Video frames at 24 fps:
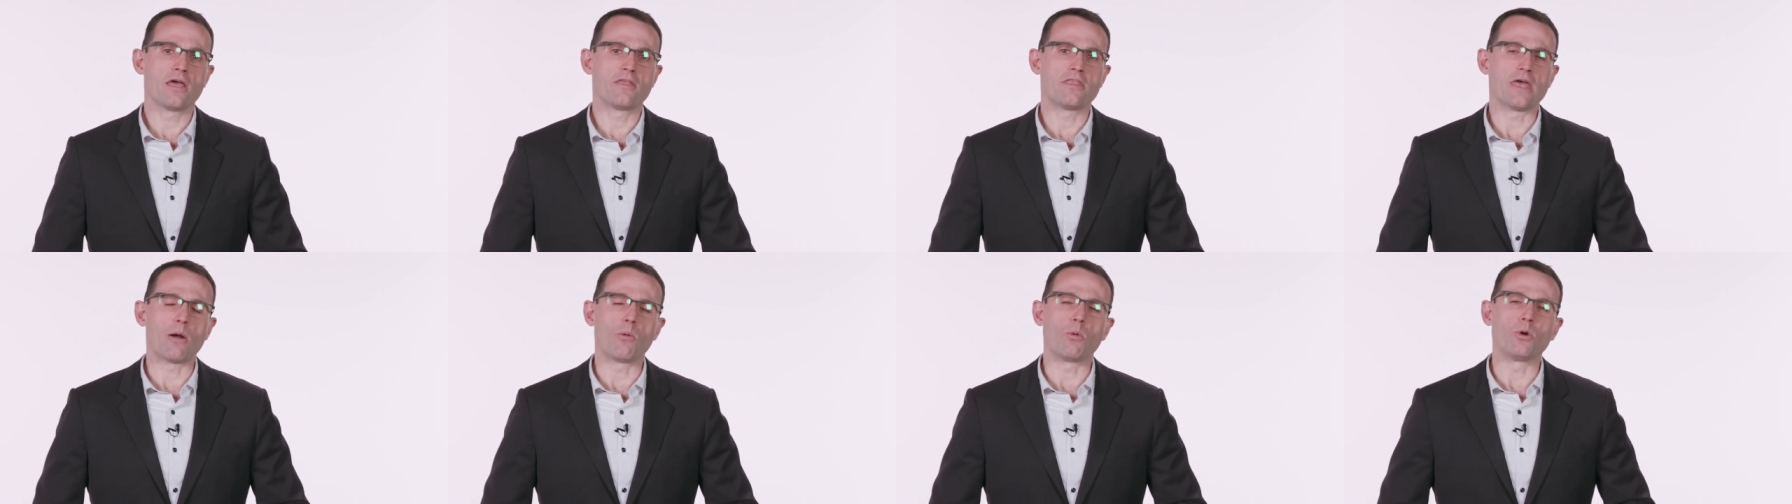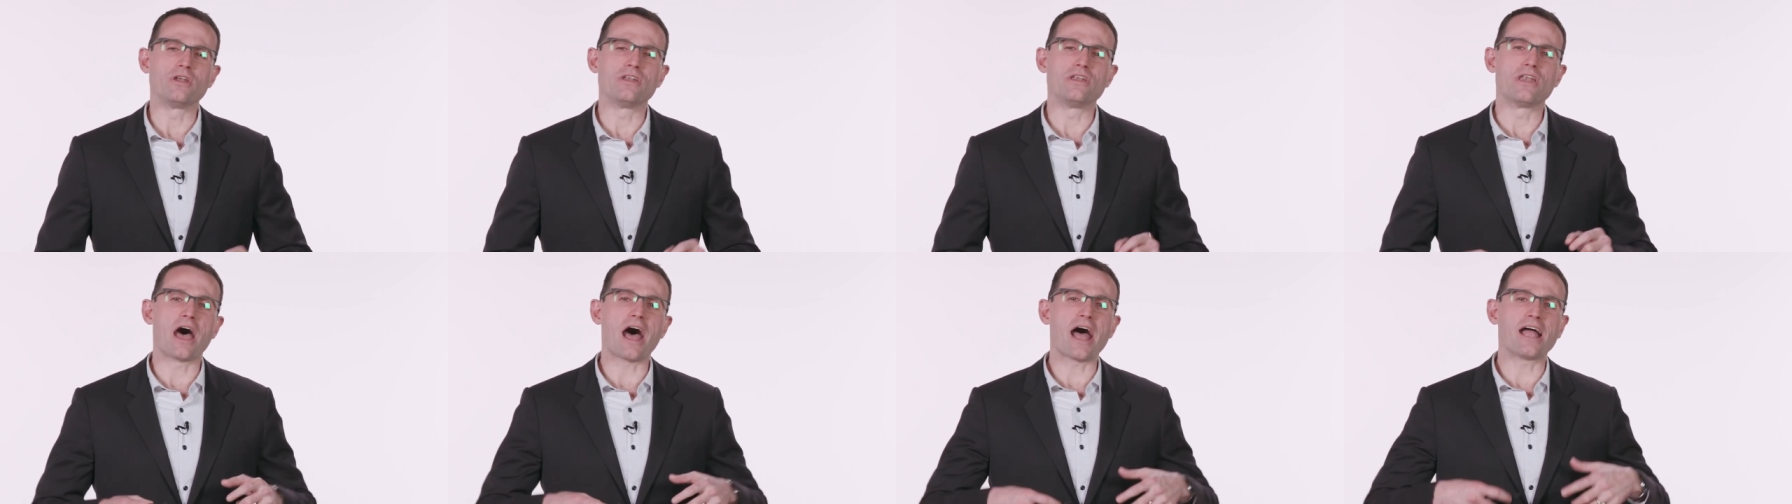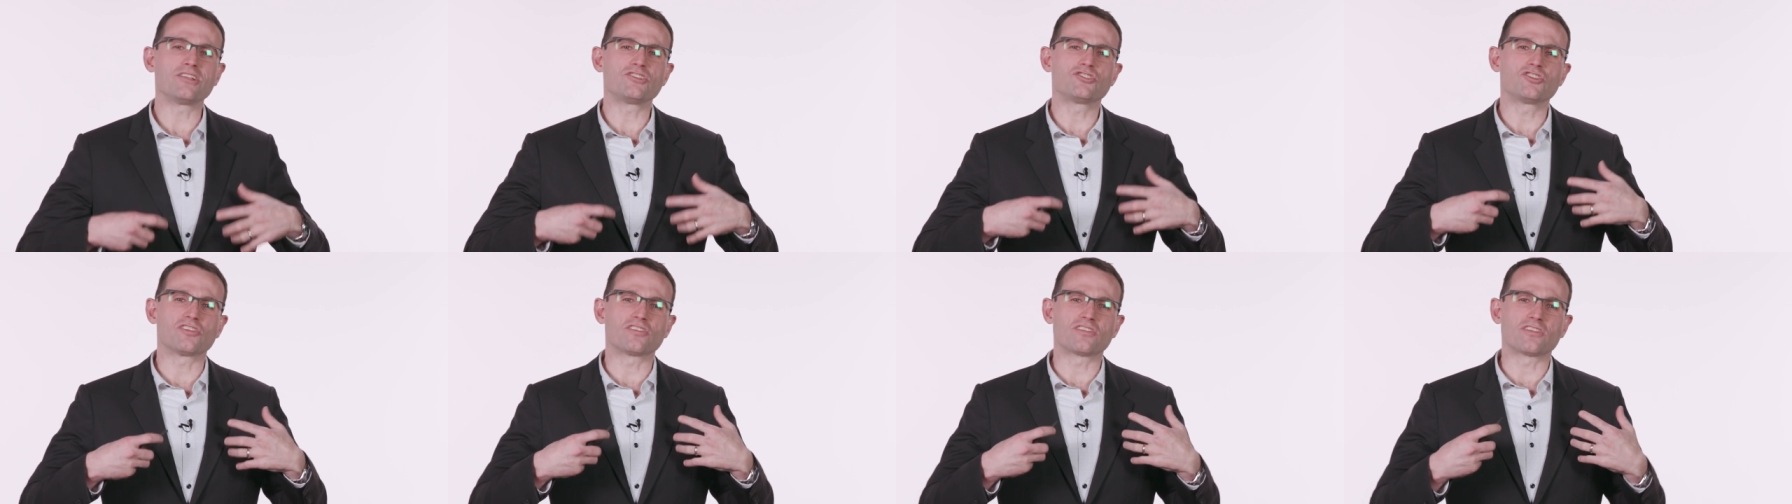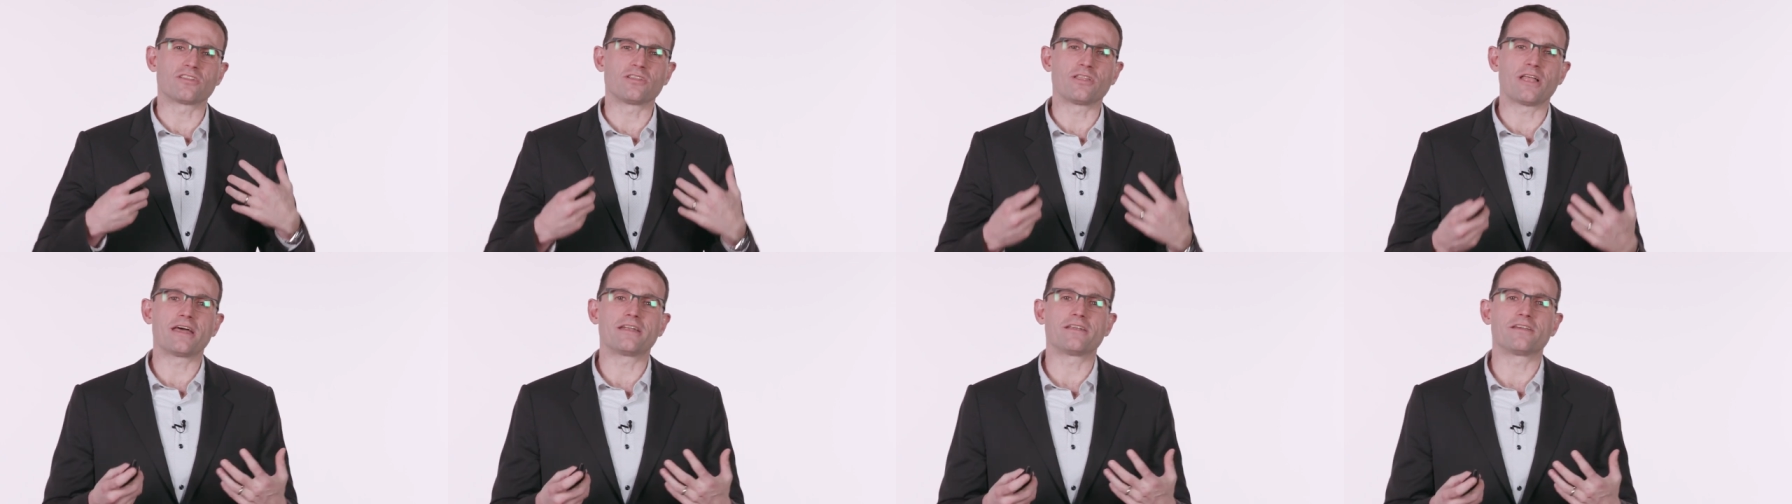that would not
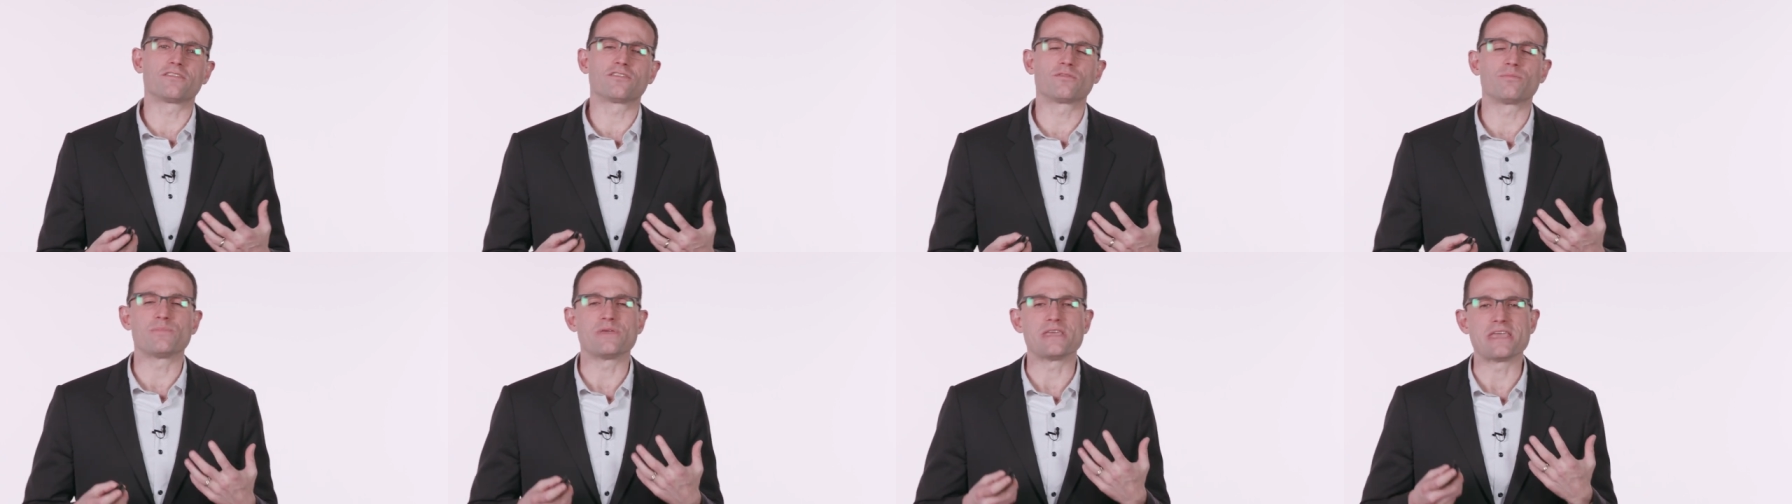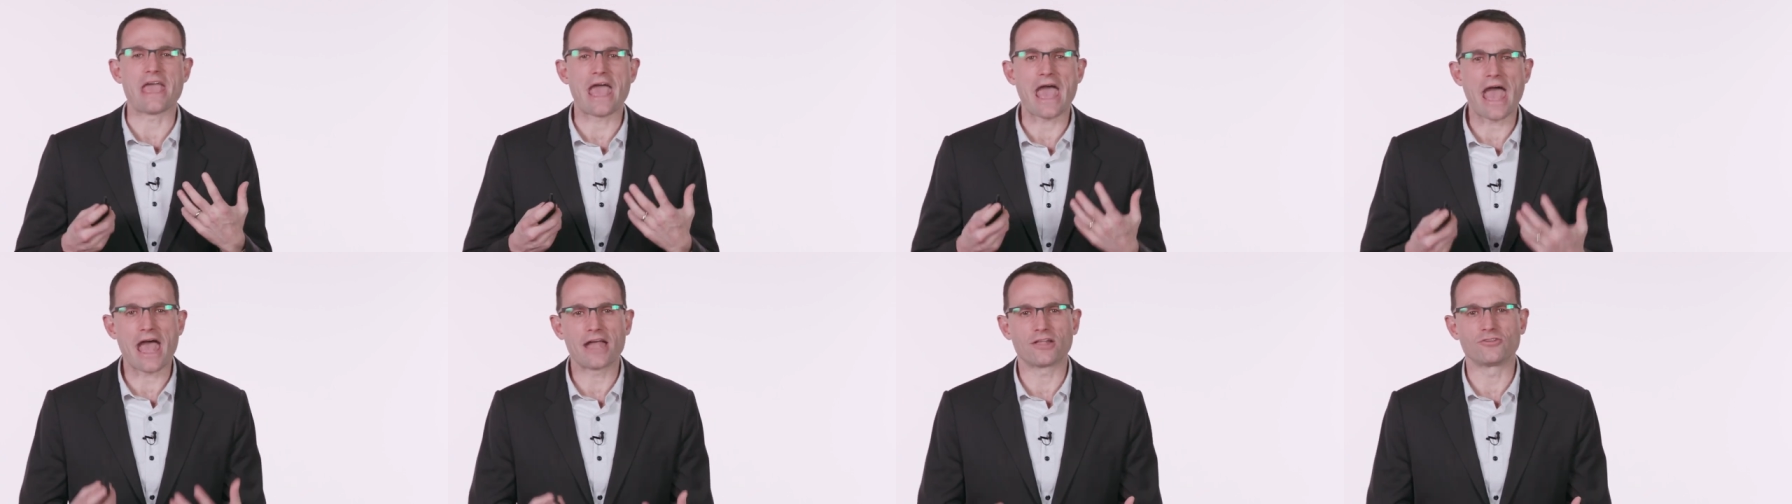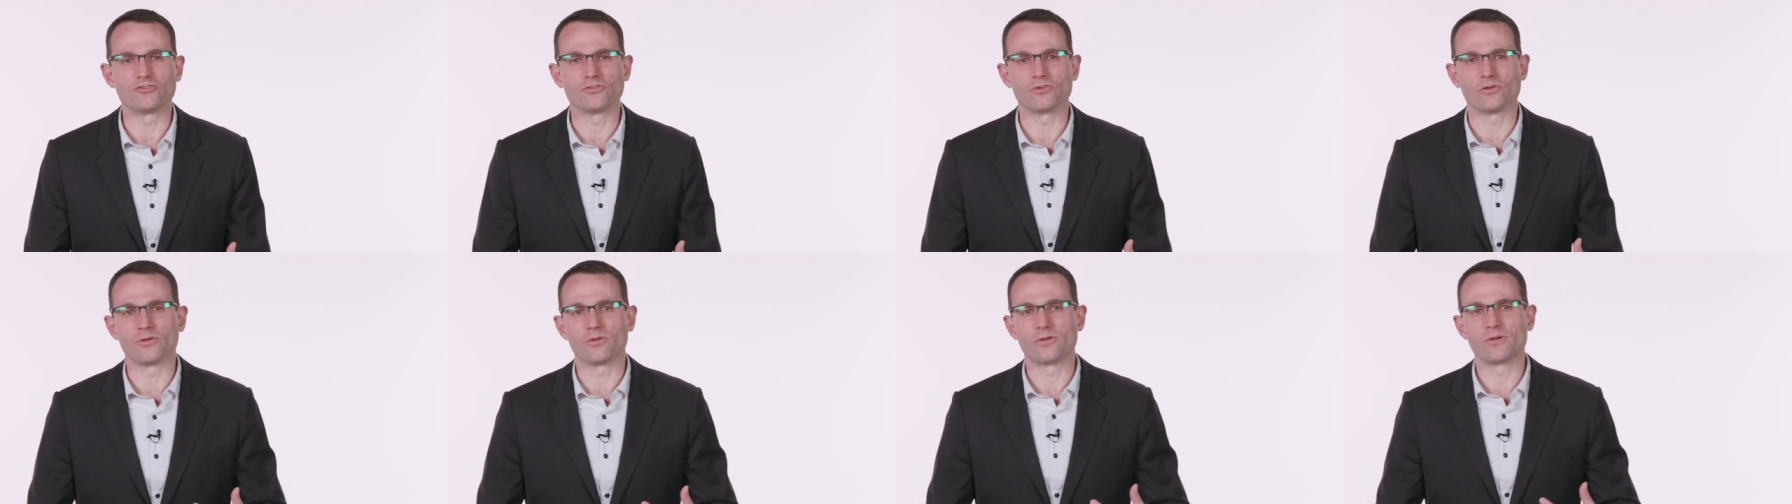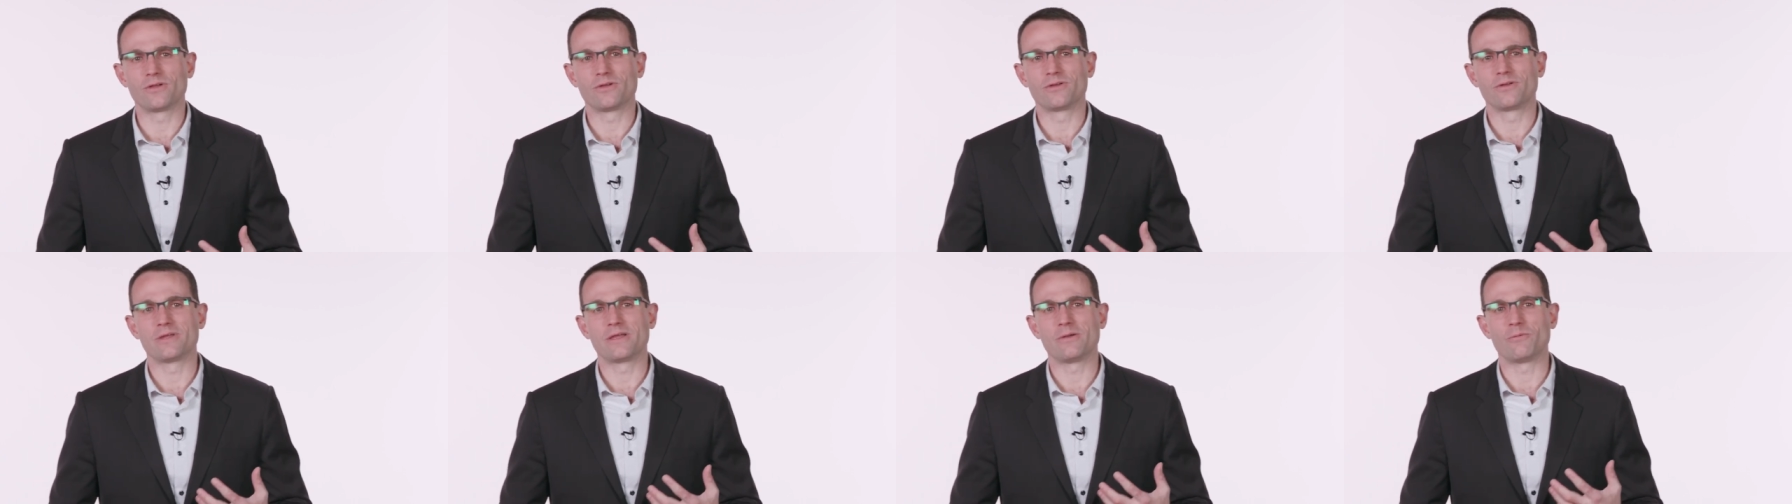just let us be agile